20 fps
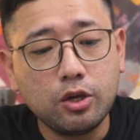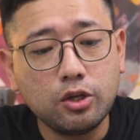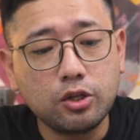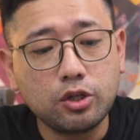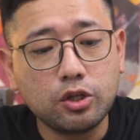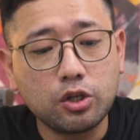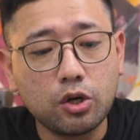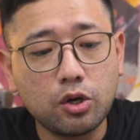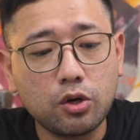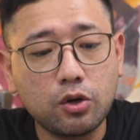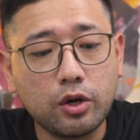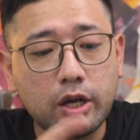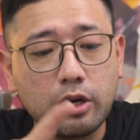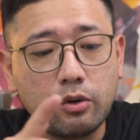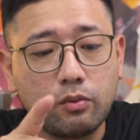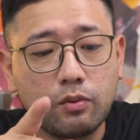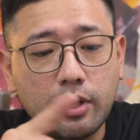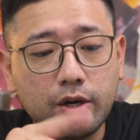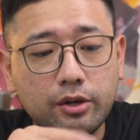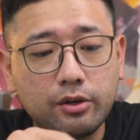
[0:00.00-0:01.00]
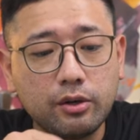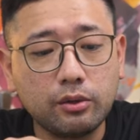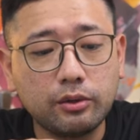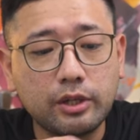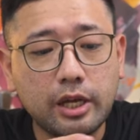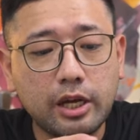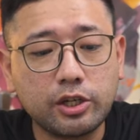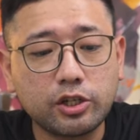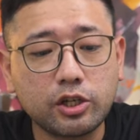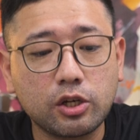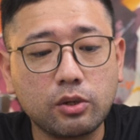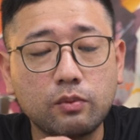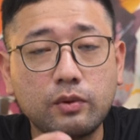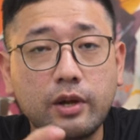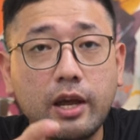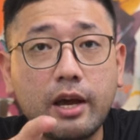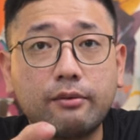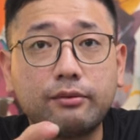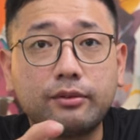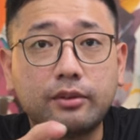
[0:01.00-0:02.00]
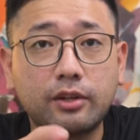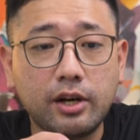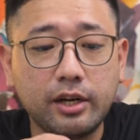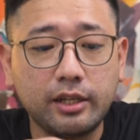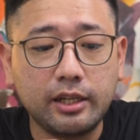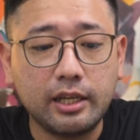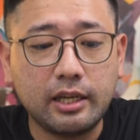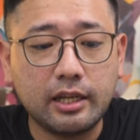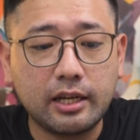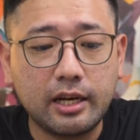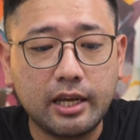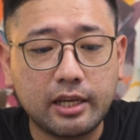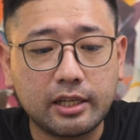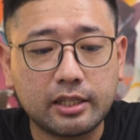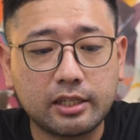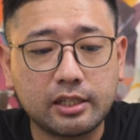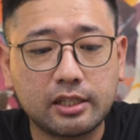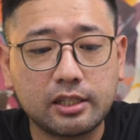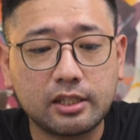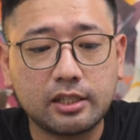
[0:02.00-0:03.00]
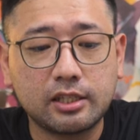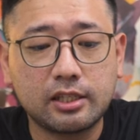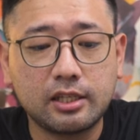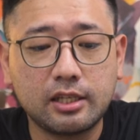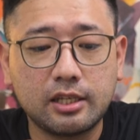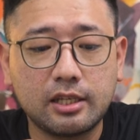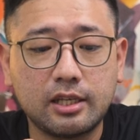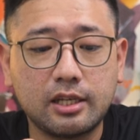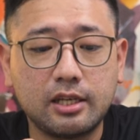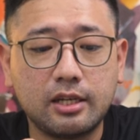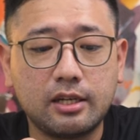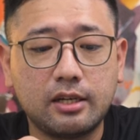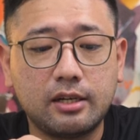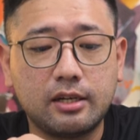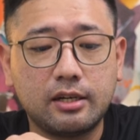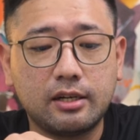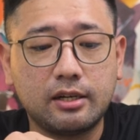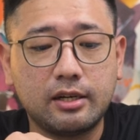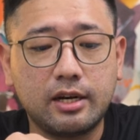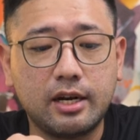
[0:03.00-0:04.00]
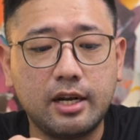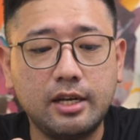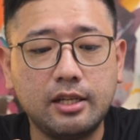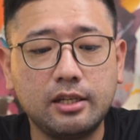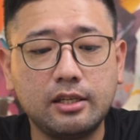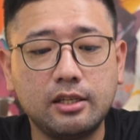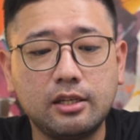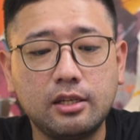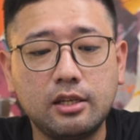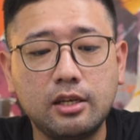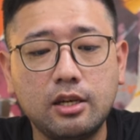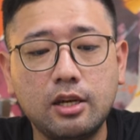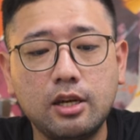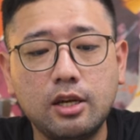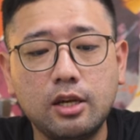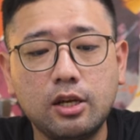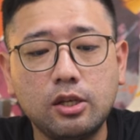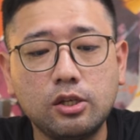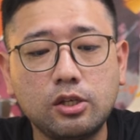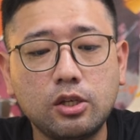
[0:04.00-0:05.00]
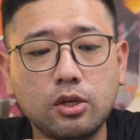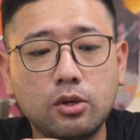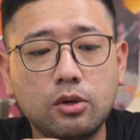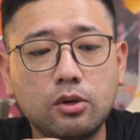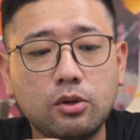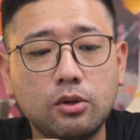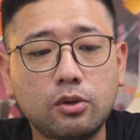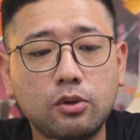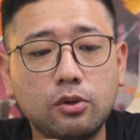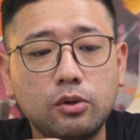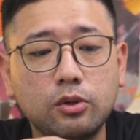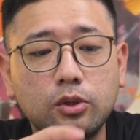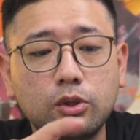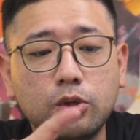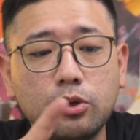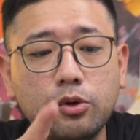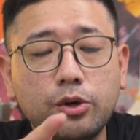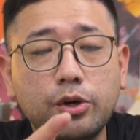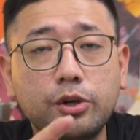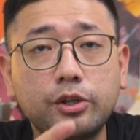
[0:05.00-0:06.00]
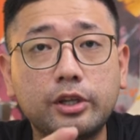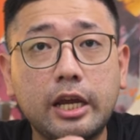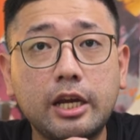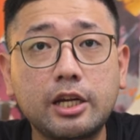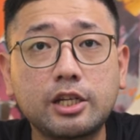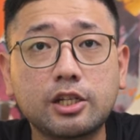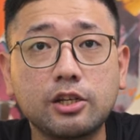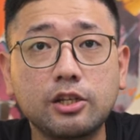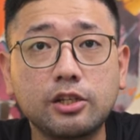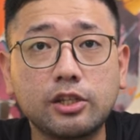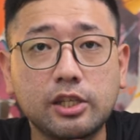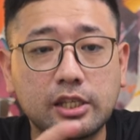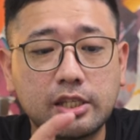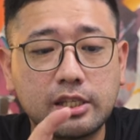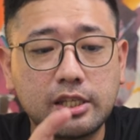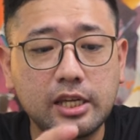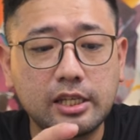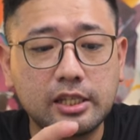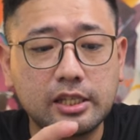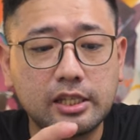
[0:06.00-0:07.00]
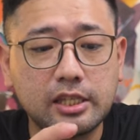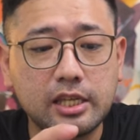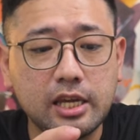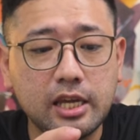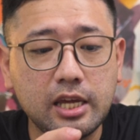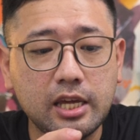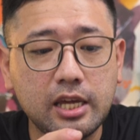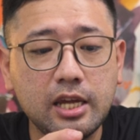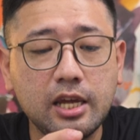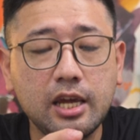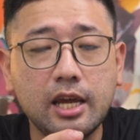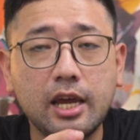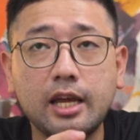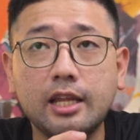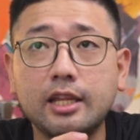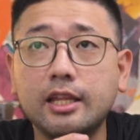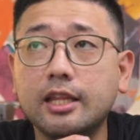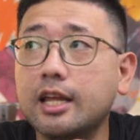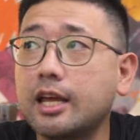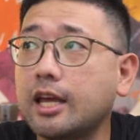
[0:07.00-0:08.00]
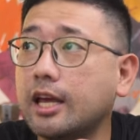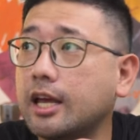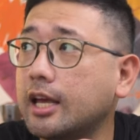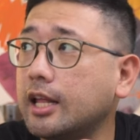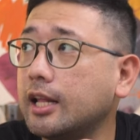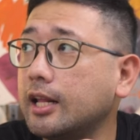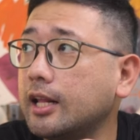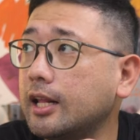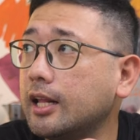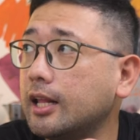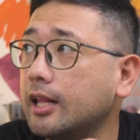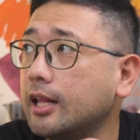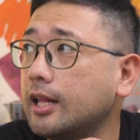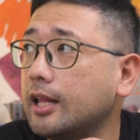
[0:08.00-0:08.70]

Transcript: So in one rotation we have 30 clicks. Right? So two rotations is 60, and then